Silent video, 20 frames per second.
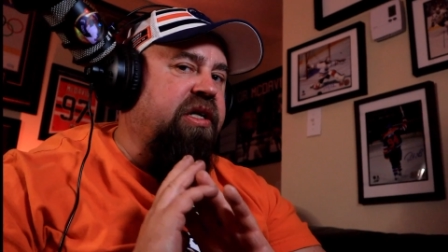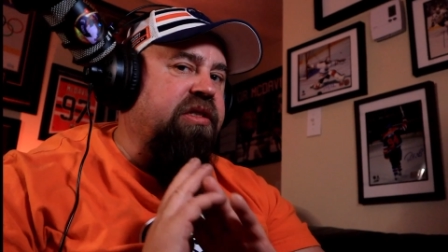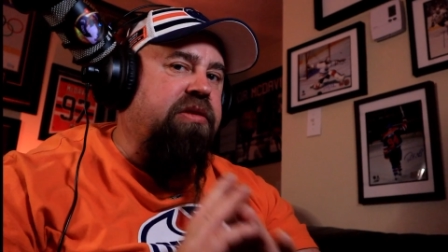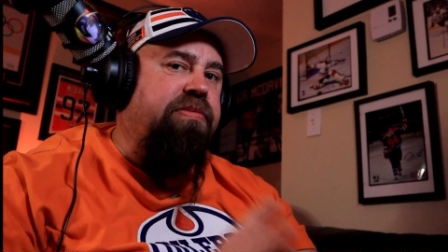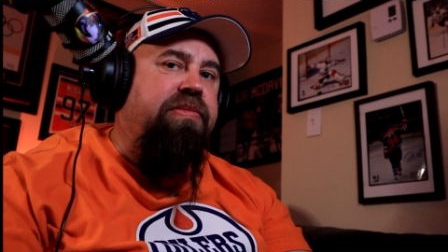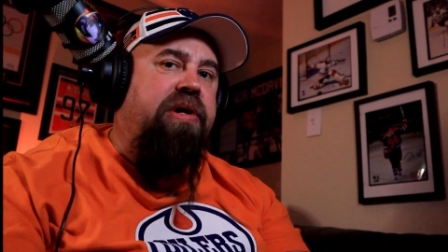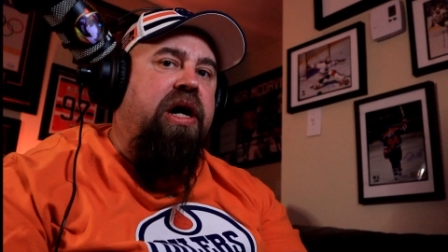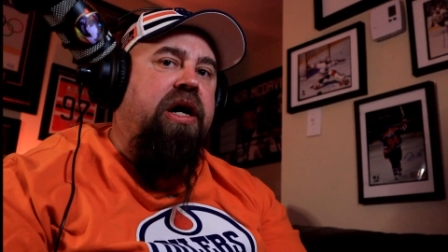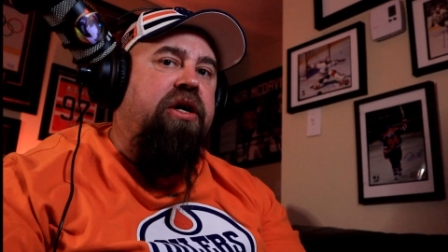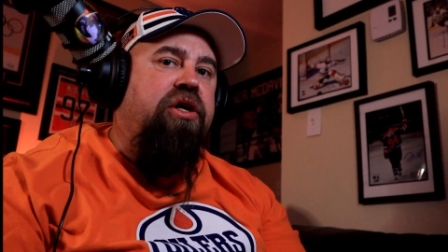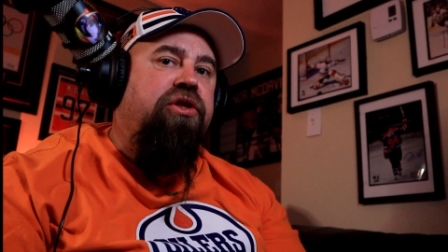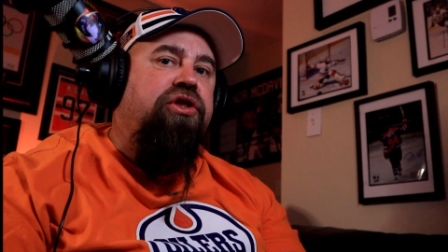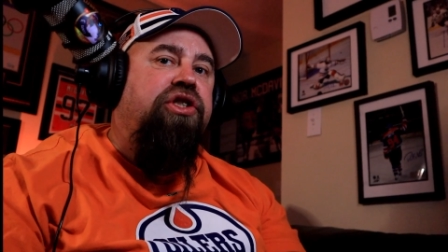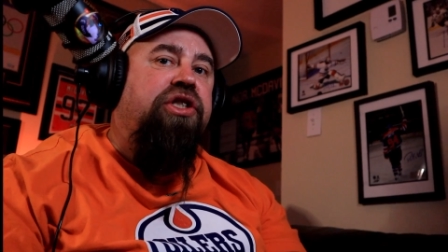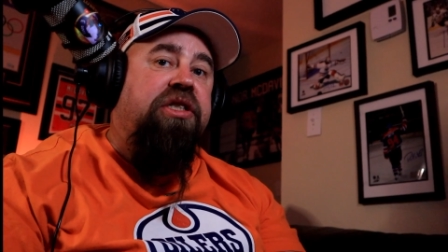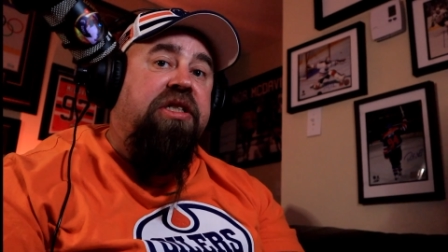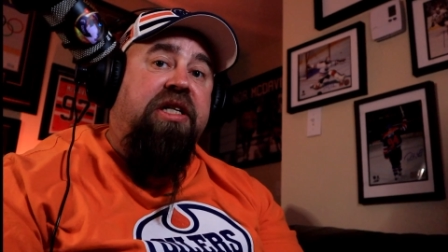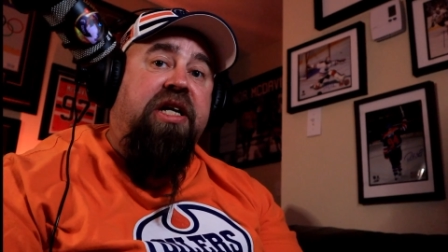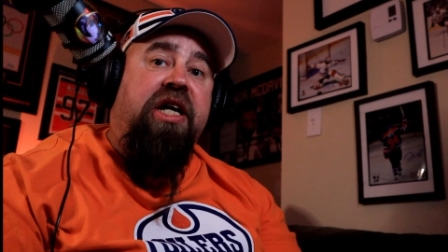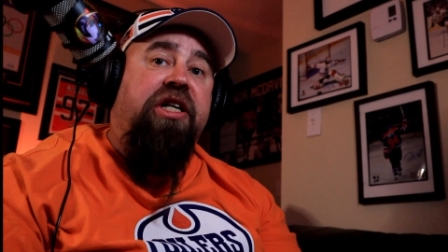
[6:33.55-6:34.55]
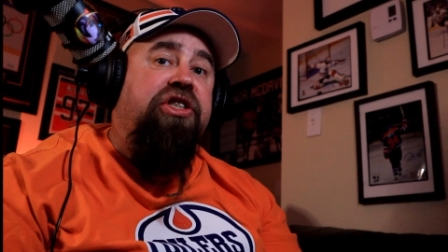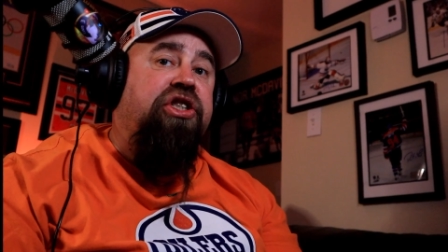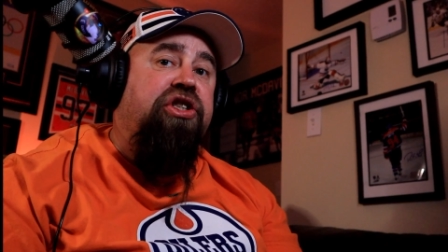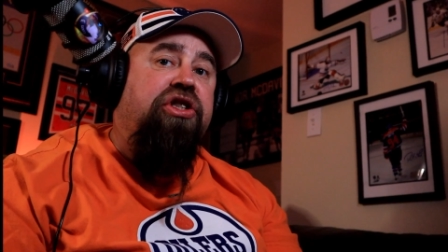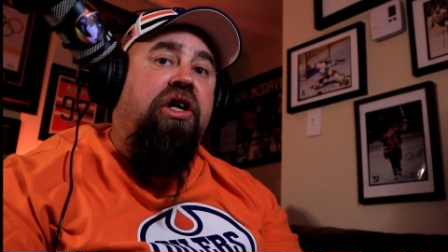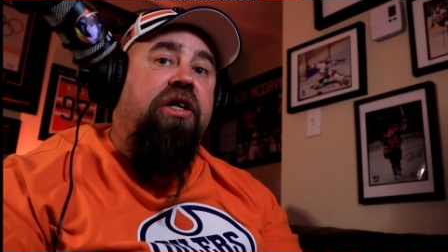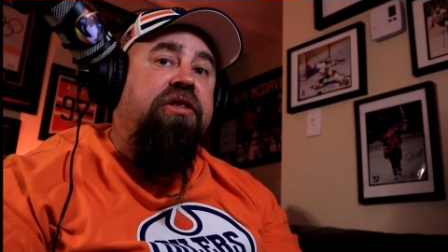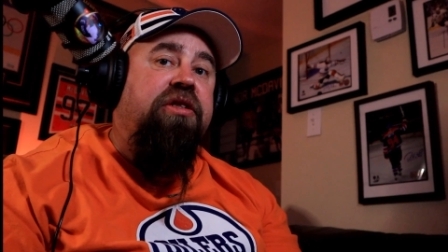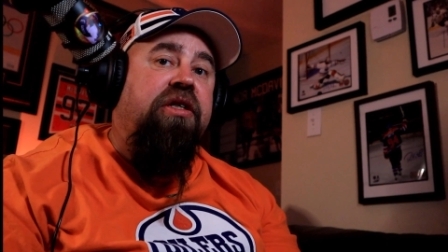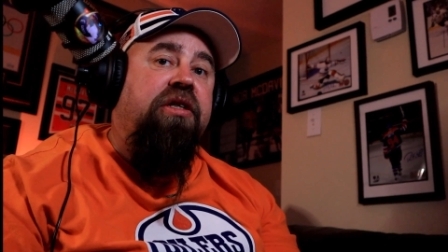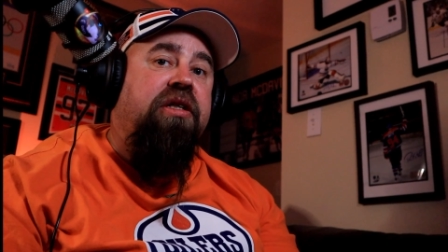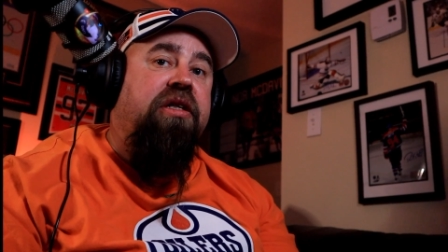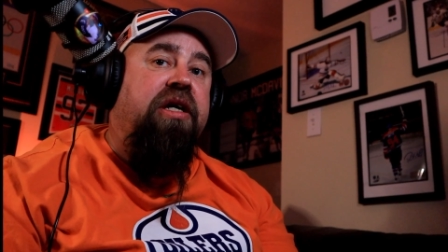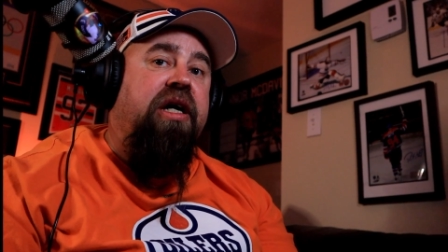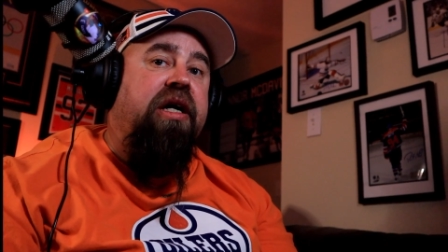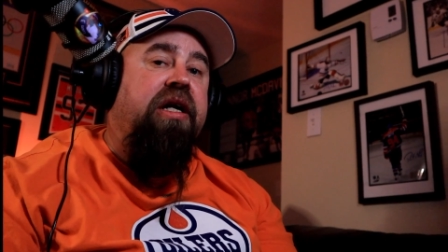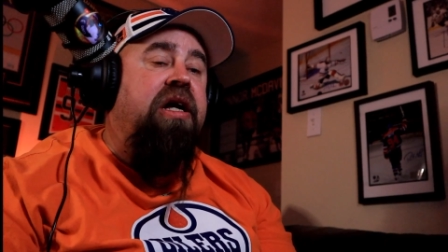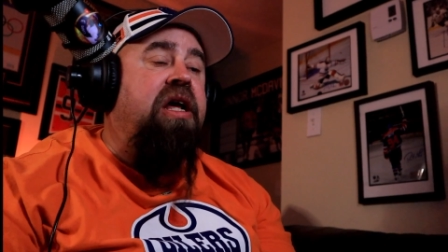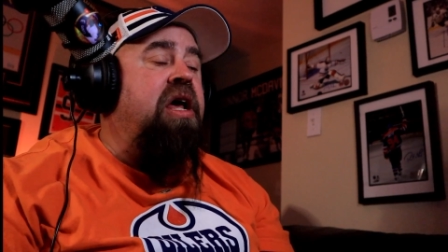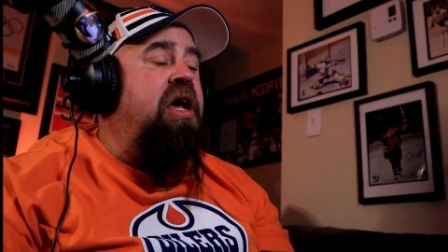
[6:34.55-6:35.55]
Doesn't matter, just get shots on
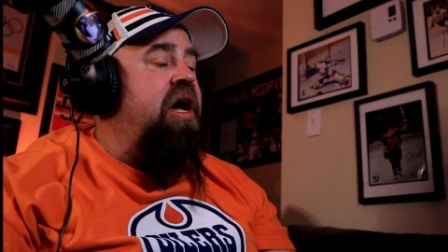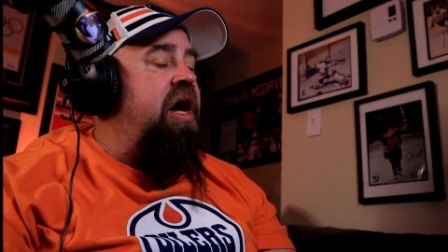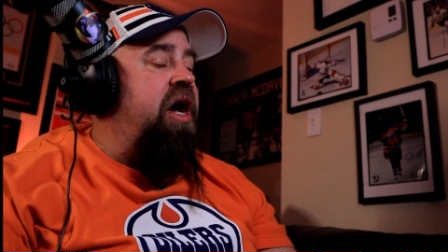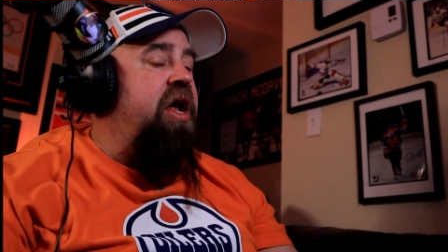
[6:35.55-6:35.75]
net.